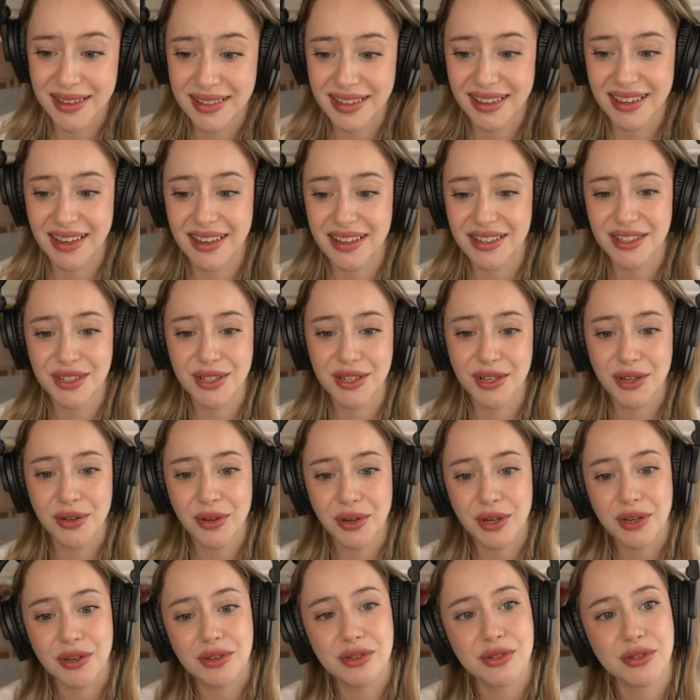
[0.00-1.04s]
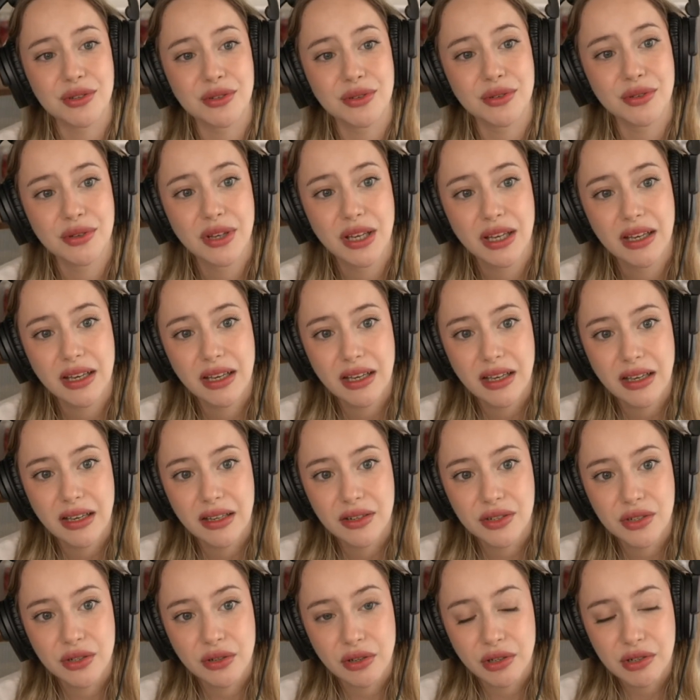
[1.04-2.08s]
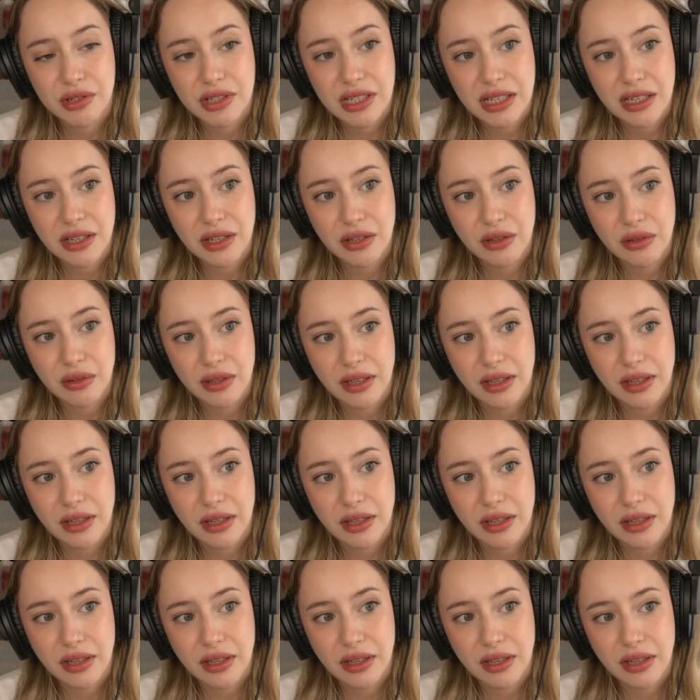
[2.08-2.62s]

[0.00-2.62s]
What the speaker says: Is she going to continue